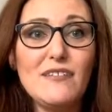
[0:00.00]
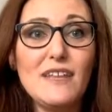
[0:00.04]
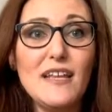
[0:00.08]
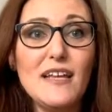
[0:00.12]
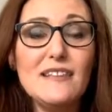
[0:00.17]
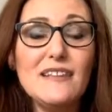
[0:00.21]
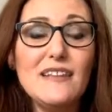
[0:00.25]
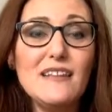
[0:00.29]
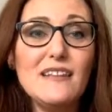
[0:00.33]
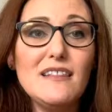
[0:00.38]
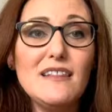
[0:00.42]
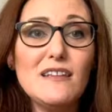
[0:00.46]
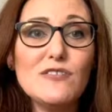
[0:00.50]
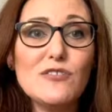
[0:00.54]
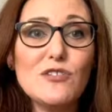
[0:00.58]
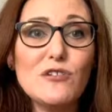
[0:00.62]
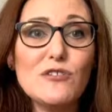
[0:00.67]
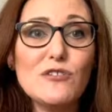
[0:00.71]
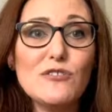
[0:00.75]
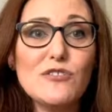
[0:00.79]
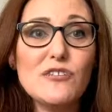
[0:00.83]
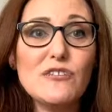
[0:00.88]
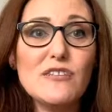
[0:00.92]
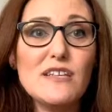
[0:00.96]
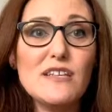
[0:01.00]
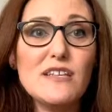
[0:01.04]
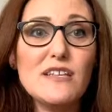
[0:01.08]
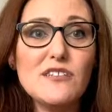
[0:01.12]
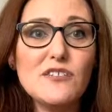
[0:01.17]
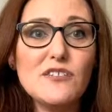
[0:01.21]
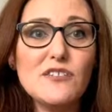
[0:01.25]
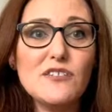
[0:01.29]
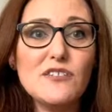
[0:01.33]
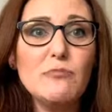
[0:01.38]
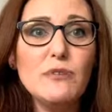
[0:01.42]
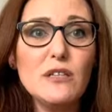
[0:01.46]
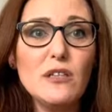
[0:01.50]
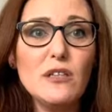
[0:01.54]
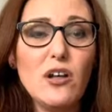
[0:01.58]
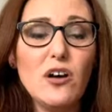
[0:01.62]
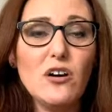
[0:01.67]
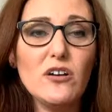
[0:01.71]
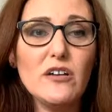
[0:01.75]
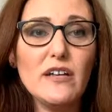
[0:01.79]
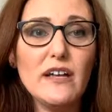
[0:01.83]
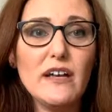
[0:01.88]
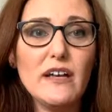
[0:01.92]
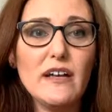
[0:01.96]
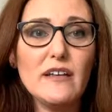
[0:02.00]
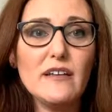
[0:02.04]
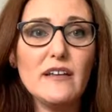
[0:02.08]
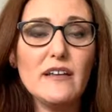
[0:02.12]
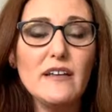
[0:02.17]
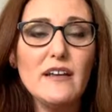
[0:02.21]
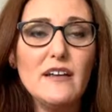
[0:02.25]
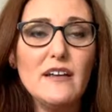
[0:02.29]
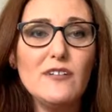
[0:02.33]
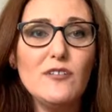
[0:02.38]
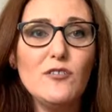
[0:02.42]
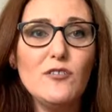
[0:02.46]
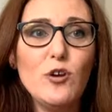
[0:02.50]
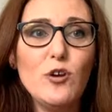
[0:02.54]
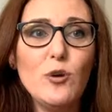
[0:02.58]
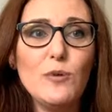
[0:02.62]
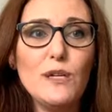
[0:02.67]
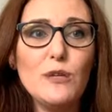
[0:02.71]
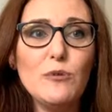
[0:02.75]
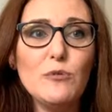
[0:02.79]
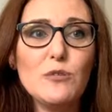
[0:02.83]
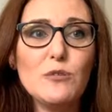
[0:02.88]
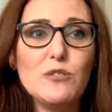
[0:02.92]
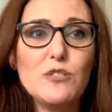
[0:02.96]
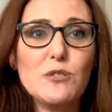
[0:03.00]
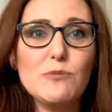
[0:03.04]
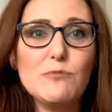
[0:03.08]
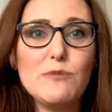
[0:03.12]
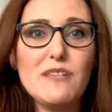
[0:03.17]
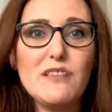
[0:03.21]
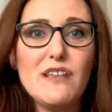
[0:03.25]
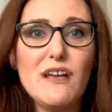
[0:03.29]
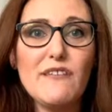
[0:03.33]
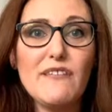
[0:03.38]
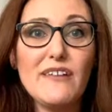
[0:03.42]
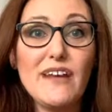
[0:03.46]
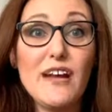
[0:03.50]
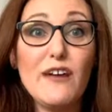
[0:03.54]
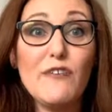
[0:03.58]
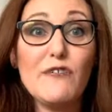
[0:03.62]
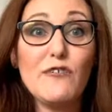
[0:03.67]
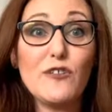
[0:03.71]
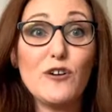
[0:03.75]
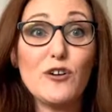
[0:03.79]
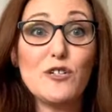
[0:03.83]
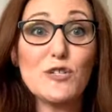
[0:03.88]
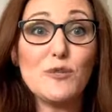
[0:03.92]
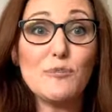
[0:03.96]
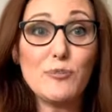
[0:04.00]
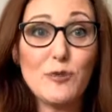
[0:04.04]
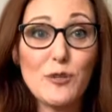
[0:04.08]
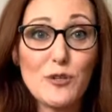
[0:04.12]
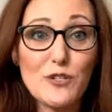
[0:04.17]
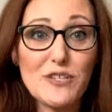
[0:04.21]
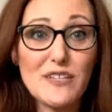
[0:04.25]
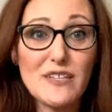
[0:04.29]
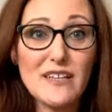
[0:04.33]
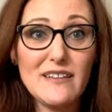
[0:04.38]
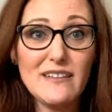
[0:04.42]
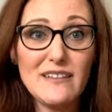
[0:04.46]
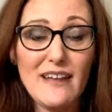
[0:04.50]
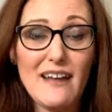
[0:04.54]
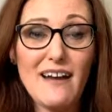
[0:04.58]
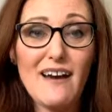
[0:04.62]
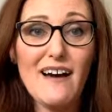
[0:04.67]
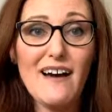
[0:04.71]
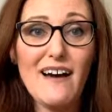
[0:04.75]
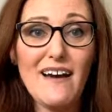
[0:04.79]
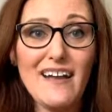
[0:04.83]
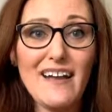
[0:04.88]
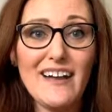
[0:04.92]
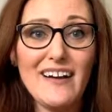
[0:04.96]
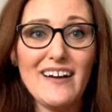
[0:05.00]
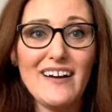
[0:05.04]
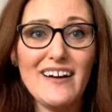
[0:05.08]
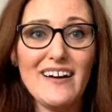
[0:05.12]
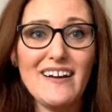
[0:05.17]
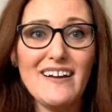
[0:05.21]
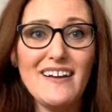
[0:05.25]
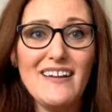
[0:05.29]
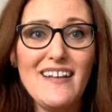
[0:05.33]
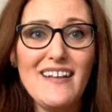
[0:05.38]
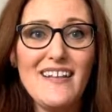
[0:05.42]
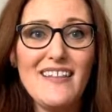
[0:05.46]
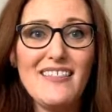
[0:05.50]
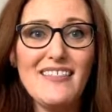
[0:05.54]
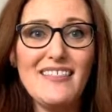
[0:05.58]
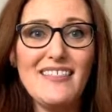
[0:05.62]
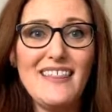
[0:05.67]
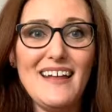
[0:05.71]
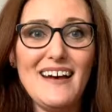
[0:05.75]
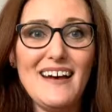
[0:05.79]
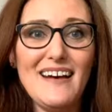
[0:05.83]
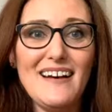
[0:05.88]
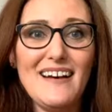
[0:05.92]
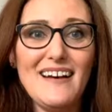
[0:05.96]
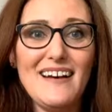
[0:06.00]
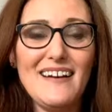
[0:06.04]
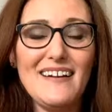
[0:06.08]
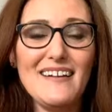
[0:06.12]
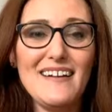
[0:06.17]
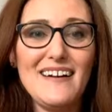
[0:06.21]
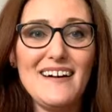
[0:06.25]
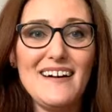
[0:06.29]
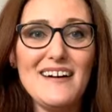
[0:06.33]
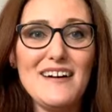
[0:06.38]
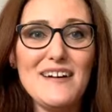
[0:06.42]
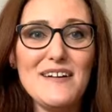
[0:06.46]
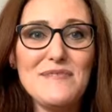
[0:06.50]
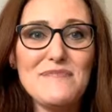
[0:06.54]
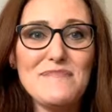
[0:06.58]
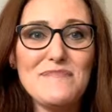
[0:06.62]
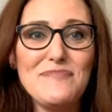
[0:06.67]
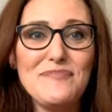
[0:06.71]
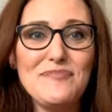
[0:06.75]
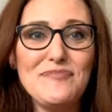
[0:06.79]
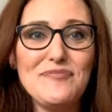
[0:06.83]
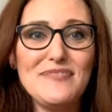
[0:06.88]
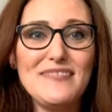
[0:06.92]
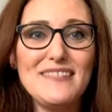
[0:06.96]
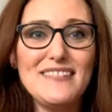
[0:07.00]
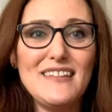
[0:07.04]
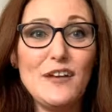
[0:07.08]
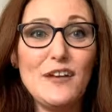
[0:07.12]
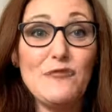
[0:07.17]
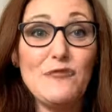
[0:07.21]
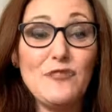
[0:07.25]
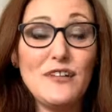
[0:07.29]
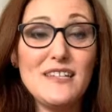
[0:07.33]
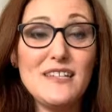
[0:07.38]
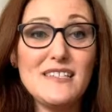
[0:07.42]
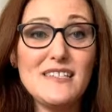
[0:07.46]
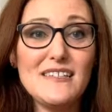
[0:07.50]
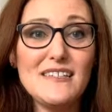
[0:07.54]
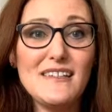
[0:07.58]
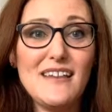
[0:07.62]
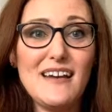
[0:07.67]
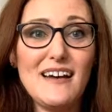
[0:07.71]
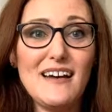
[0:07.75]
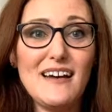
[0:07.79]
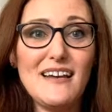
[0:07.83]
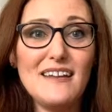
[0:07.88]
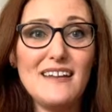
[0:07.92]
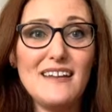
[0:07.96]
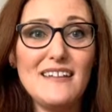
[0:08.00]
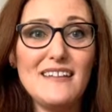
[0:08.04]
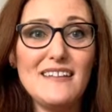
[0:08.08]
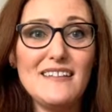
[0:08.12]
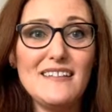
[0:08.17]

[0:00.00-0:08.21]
And then there's also the sense of belonging. Nobody wants to be the very first person they hire that fits that